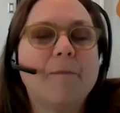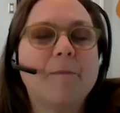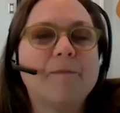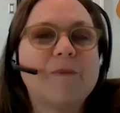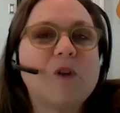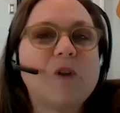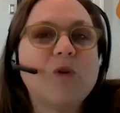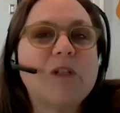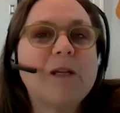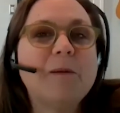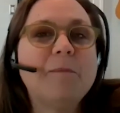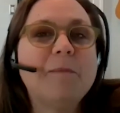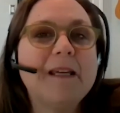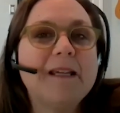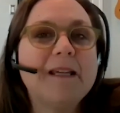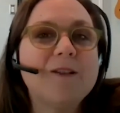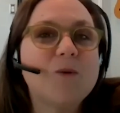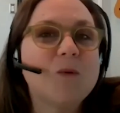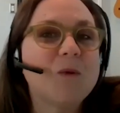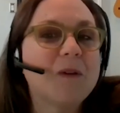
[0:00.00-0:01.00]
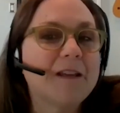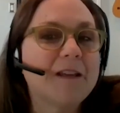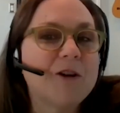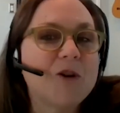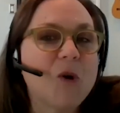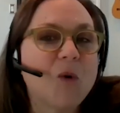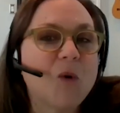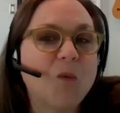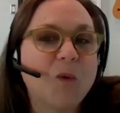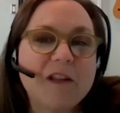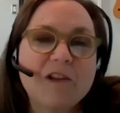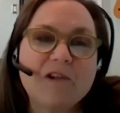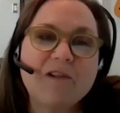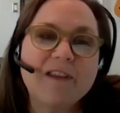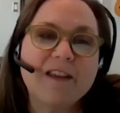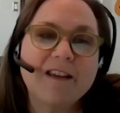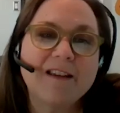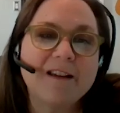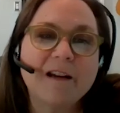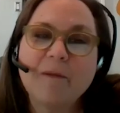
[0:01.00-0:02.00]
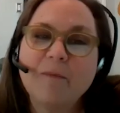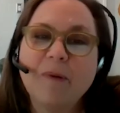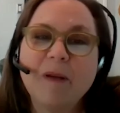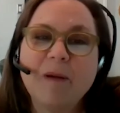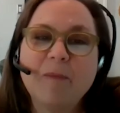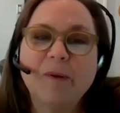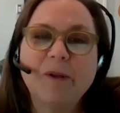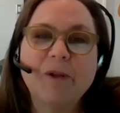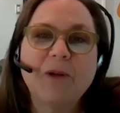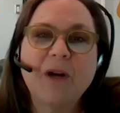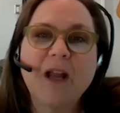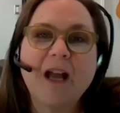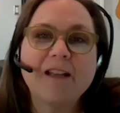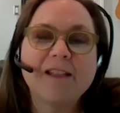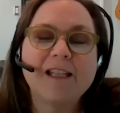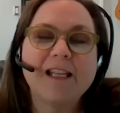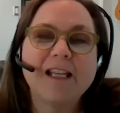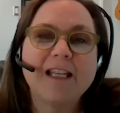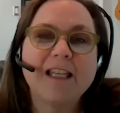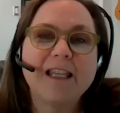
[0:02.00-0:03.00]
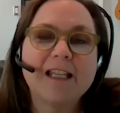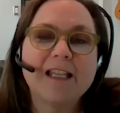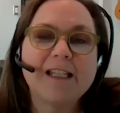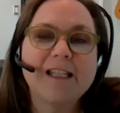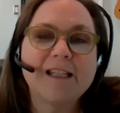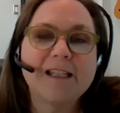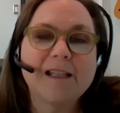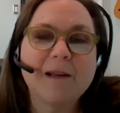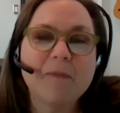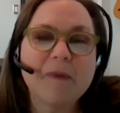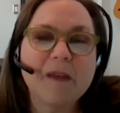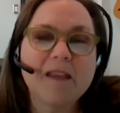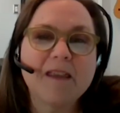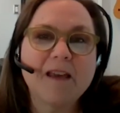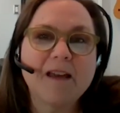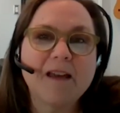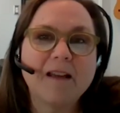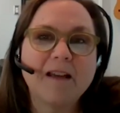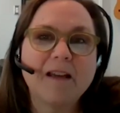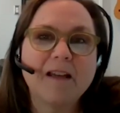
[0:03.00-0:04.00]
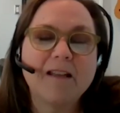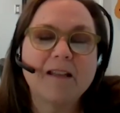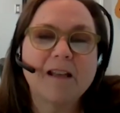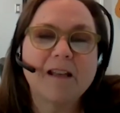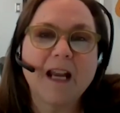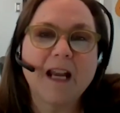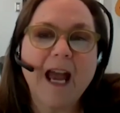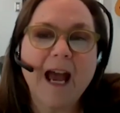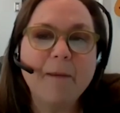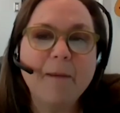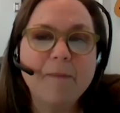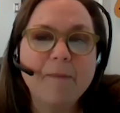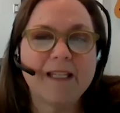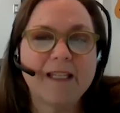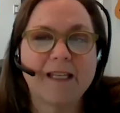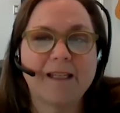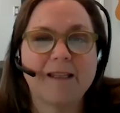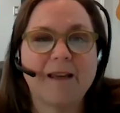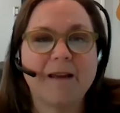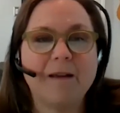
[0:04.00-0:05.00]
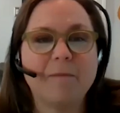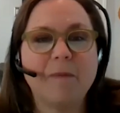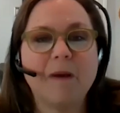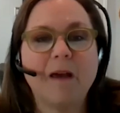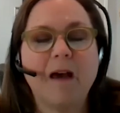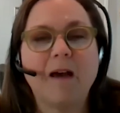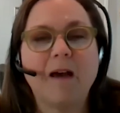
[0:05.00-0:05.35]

So to me, it's really no wonder that young people are not seeing this as something that is going to happen to them,